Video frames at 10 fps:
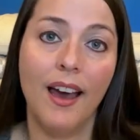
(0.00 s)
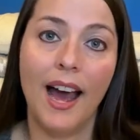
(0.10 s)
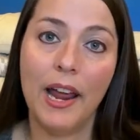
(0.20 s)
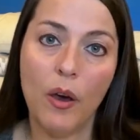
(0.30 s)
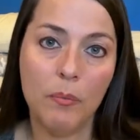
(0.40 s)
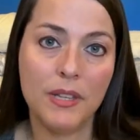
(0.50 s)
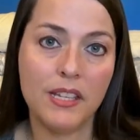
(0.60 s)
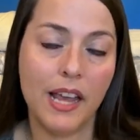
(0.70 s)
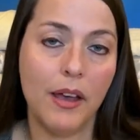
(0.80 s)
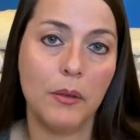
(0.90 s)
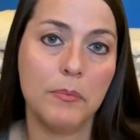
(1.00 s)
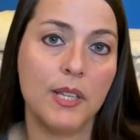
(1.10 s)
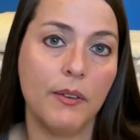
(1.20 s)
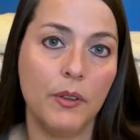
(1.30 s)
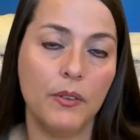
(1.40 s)
I hope this helps.
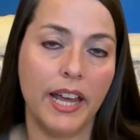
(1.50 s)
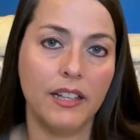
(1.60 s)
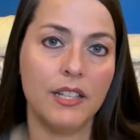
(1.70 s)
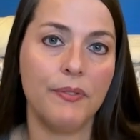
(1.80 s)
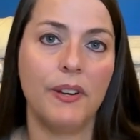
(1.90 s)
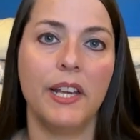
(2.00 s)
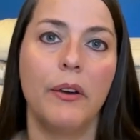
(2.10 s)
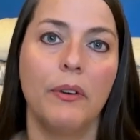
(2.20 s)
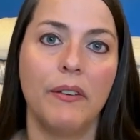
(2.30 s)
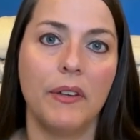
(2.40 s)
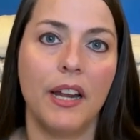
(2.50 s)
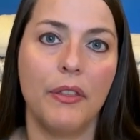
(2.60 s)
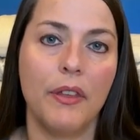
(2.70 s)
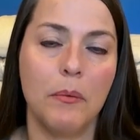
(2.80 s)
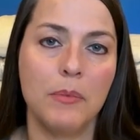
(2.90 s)
If you like this video, give it a
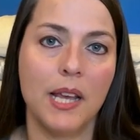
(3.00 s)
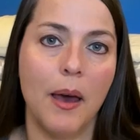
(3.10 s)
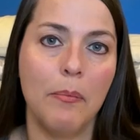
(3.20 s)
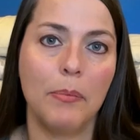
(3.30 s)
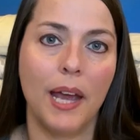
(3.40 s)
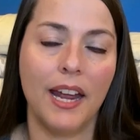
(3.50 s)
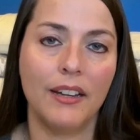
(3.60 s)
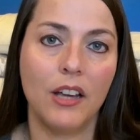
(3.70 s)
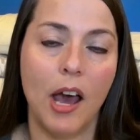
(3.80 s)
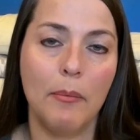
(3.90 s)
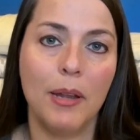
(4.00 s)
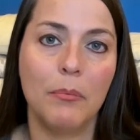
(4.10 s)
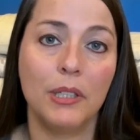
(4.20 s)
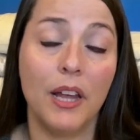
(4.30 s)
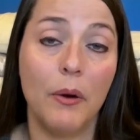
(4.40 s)
thumbs up and comment
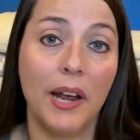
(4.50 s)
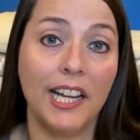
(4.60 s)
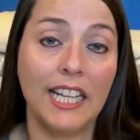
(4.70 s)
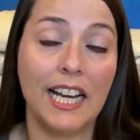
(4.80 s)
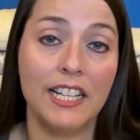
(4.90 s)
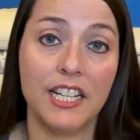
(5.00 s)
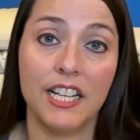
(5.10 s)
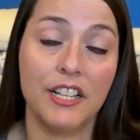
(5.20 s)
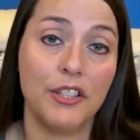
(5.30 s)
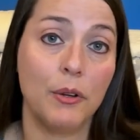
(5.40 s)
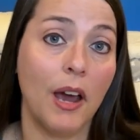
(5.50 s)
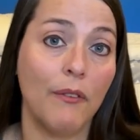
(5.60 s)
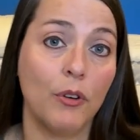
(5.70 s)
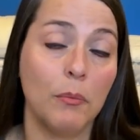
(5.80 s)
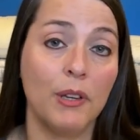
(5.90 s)
below any ideas you have
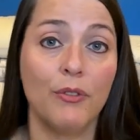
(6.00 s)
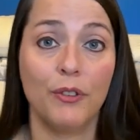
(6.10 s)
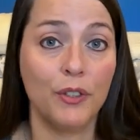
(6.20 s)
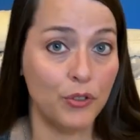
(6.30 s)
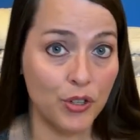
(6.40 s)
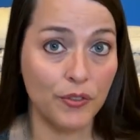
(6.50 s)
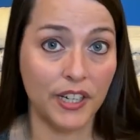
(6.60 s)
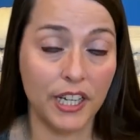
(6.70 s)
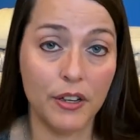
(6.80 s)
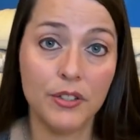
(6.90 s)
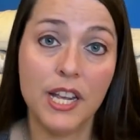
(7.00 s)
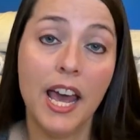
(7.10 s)
for me for future videos.